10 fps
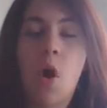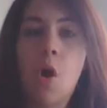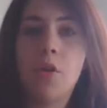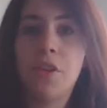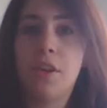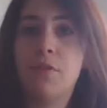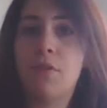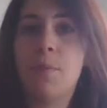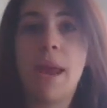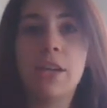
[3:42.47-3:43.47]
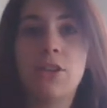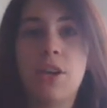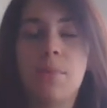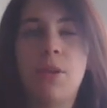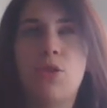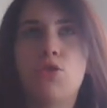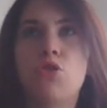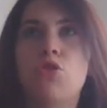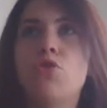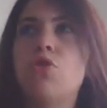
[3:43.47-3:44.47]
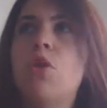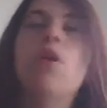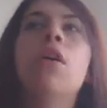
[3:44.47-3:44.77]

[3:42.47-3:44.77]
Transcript: all the information. I mean, there's just so